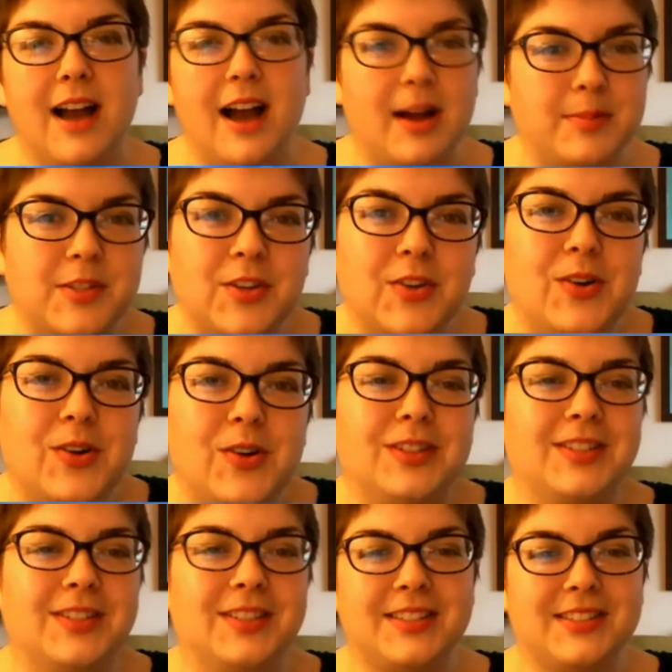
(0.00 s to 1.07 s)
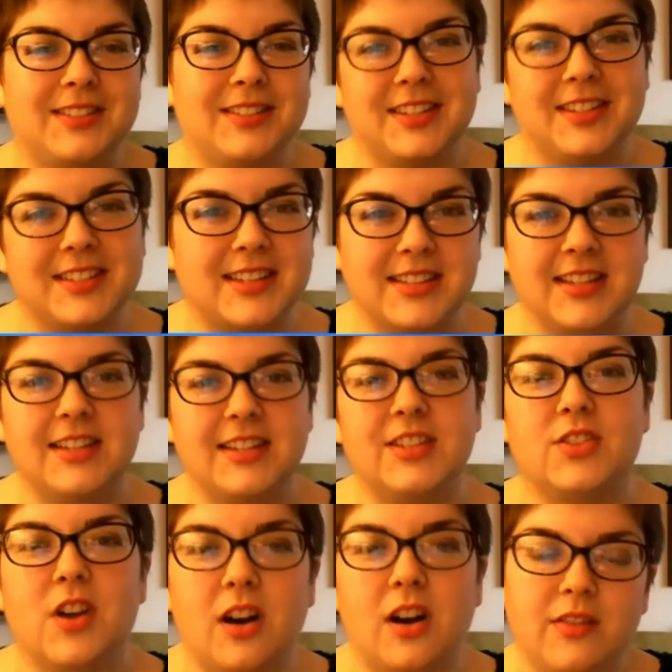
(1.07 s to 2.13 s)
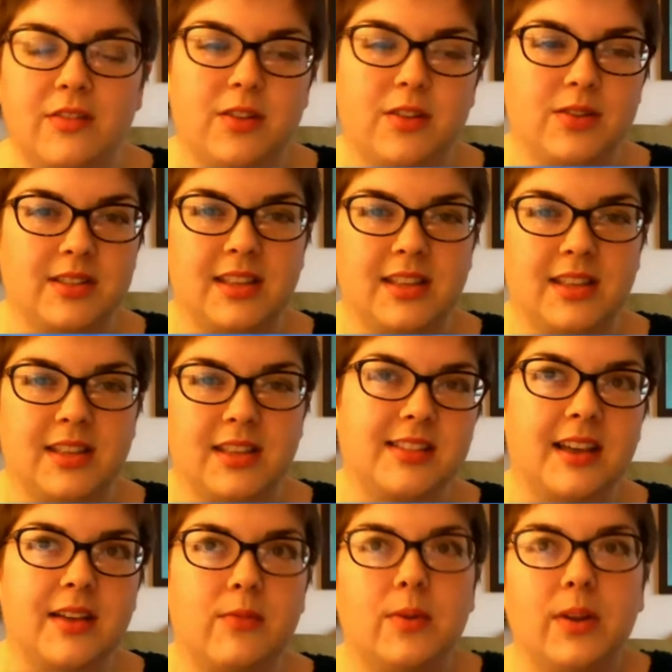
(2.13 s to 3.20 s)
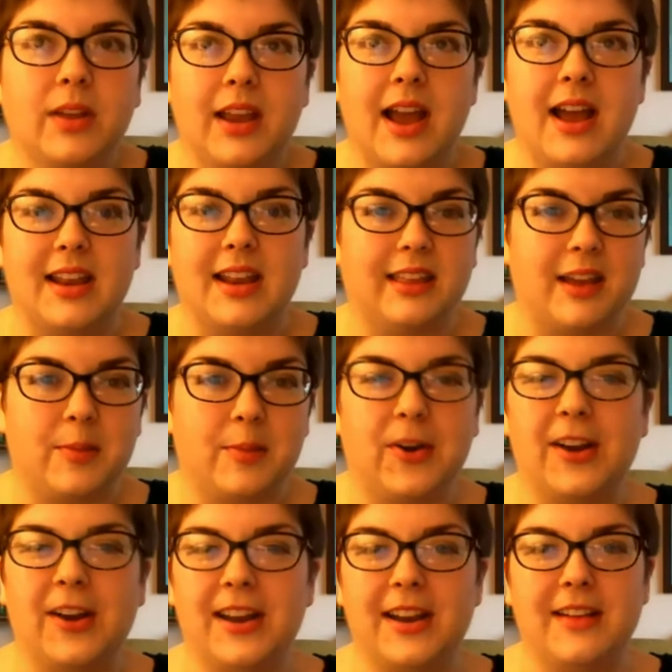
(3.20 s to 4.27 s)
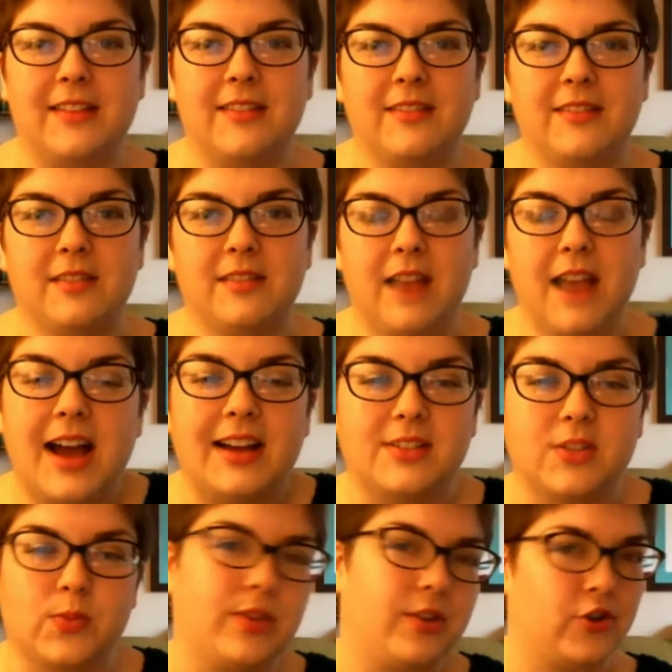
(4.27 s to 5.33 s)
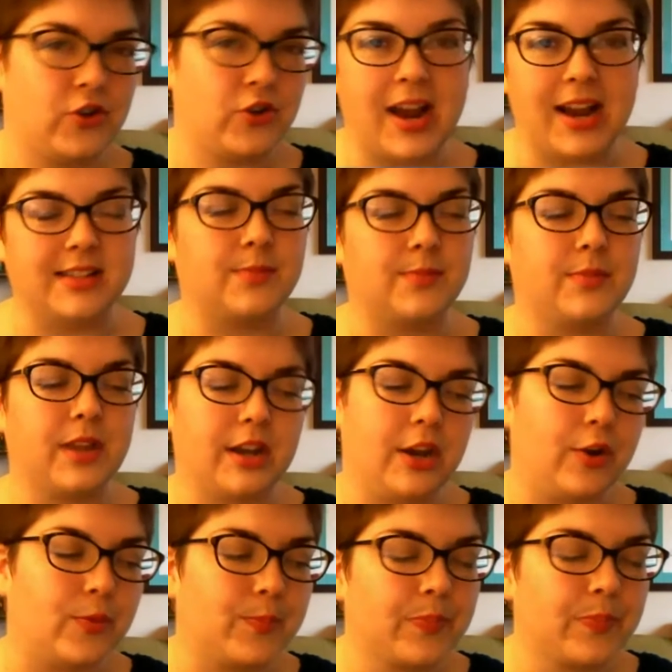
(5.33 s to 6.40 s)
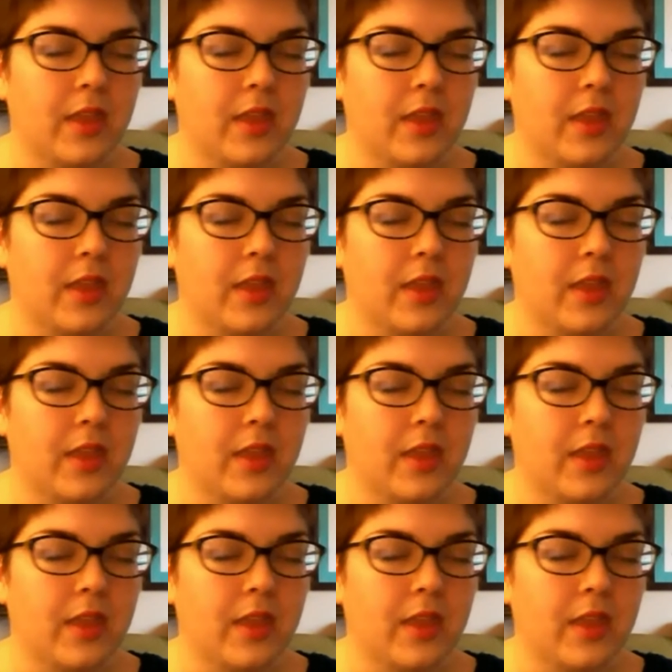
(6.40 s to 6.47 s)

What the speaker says: obstacles, successes, all of those things that really any librarian has when they're trying something new.